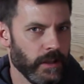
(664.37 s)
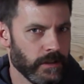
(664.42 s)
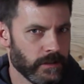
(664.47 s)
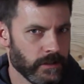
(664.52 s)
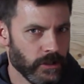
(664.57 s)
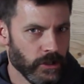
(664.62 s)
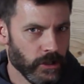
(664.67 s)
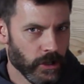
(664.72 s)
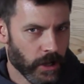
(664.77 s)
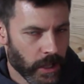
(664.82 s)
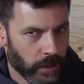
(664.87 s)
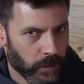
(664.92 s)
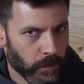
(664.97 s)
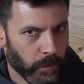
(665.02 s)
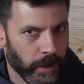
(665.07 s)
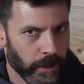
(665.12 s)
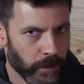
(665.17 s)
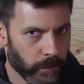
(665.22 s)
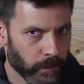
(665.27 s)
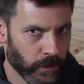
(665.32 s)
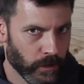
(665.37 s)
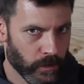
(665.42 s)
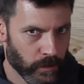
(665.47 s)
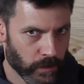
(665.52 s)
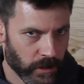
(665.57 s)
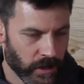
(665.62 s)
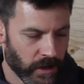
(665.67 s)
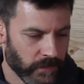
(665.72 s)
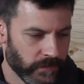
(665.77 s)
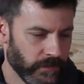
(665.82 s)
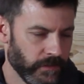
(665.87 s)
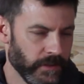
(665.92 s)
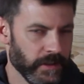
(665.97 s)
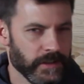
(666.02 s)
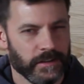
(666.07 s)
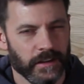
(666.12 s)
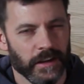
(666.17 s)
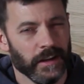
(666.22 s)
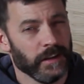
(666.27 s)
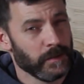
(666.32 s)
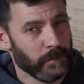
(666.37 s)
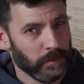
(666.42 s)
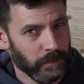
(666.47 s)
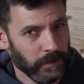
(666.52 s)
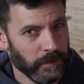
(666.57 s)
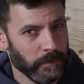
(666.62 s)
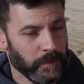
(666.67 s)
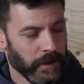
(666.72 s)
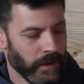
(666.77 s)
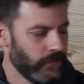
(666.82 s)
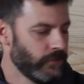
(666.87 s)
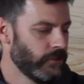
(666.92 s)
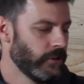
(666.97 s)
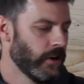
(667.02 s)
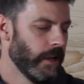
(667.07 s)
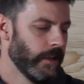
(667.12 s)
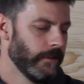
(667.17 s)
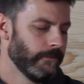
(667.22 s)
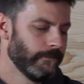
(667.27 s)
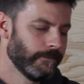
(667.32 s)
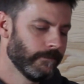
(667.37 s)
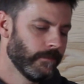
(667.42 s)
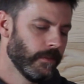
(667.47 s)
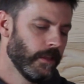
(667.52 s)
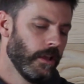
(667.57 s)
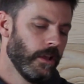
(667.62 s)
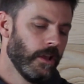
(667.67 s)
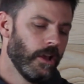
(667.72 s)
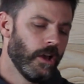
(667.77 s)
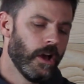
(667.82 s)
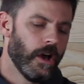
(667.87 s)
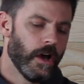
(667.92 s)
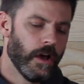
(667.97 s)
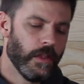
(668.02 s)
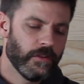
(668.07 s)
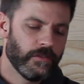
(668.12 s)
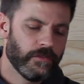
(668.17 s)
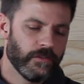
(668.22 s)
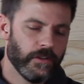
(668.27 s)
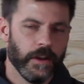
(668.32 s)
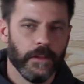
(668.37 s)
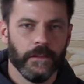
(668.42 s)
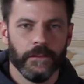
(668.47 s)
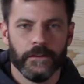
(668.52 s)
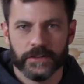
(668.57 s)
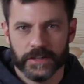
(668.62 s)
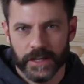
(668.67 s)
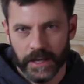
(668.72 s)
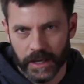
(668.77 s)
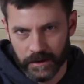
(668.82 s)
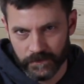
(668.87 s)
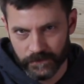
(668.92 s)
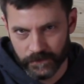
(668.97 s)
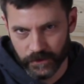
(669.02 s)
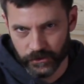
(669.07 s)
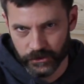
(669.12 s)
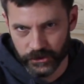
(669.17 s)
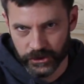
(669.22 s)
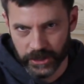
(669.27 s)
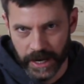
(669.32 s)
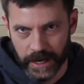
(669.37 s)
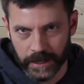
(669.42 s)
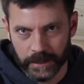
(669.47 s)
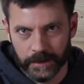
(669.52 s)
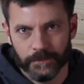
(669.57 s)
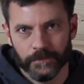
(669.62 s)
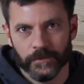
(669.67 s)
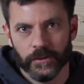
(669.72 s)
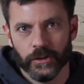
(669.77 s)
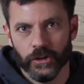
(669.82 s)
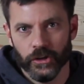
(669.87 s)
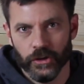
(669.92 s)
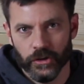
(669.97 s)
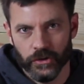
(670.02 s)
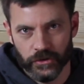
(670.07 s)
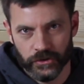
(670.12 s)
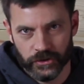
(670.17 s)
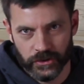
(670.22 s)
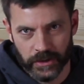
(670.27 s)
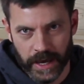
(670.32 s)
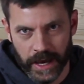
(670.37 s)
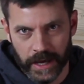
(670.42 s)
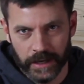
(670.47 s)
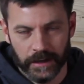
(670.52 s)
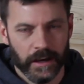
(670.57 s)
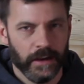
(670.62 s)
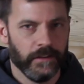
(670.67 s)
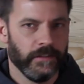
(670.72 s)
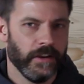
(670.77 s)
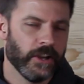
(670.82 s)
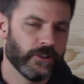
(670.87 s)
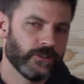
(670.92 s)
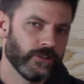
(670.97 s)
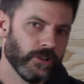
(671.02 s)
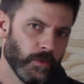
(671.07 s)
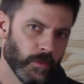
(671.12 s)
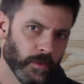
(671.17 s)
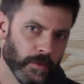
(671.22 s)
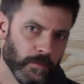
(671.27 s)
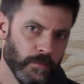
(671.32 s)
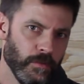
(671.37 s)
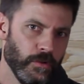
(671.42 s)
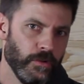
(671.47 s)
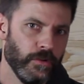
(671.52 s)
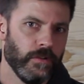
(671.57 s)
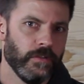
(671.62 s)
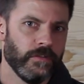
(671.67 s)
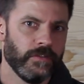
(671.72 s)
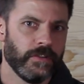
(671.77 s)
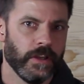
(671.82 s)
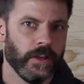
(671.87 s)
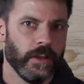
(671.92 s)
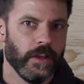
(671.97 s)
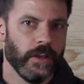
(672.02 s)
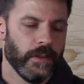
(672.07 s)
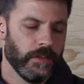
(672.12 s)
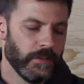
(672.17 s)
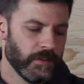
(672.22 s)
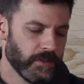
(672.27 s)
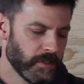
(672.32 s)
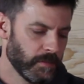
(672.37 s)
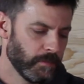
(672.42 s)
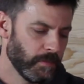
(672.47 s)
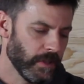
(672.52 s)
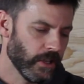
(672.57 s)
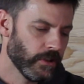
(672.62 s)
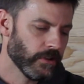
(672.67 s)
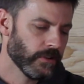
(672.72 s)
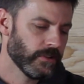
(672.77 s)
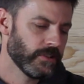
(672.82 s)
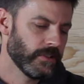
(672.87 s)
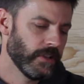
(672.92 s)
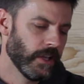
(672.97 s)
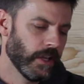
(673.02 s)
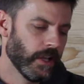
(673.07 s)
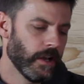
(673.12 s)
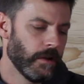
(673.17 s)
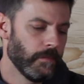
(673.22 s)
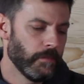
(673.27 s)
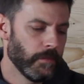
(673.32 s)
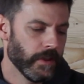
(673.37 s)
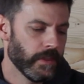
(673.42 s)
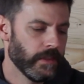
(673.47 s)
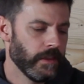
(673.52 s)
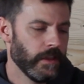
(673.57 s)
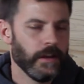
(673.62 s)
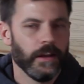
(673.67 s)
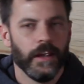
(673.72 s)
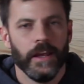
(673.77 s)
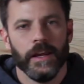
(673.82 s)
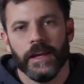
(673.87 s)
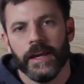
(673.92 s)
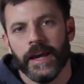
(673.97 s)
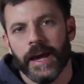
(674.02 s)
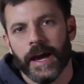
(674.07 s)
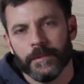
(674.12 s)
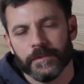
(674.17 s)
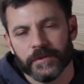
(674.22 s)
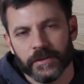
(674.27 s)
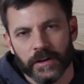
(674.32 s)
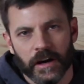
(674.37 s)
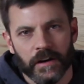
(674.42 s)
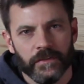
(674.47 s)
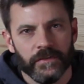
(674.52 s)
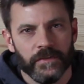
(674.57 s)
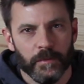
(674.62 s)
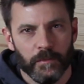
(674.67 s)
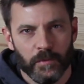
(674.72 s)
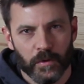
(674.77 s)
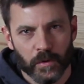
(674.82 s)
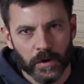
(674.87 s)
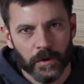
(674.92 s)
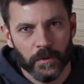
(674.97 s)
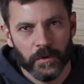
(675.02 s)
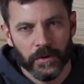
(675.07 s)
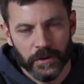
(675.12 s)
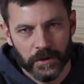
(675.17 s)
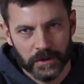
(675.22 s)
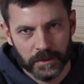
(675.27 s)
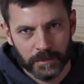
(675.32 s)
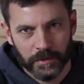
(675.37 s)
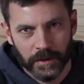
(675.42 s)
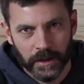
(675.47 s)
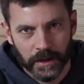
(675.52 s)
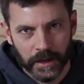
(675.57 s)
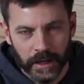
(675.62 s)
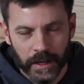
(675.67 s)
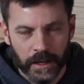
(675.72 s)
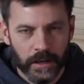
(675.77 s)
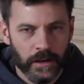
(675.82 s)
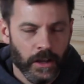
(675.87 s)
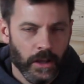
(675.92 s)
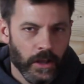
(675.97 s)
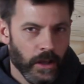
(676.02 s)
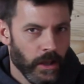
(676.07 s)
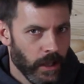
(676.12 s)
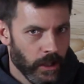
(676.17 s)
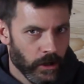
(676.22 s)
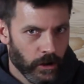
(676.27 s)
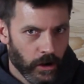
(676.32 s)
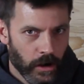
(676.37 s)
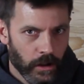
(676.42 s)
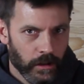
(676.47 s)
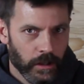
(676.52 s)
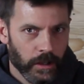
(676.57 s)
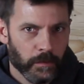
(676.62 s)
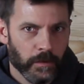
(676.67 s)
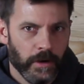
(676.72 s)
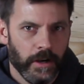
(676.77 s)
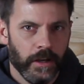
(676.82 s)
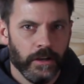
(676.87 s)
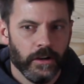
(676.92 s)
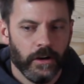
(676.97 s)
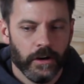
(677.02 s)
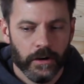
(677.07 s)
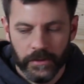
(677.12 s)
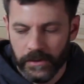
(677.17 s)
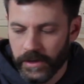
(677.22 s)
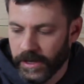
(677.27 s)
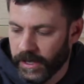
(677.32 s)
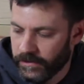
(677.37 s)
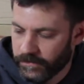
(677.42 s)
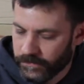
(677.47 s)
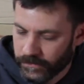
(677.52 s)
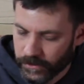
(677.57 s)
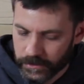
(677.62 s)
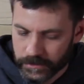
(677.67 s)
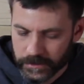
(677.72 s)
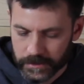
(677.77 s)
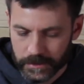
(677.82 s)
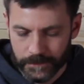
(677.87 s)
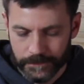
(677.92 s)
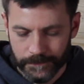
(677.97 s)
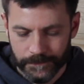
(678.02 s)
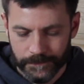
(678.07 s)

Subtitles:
It's not the way to record off of these things. Believe me, I've tried. On the front, there's a headphone jack. Use that. I've actually removed the speakers that come with it and capped off the port where those plug in, and all I run are the headphones.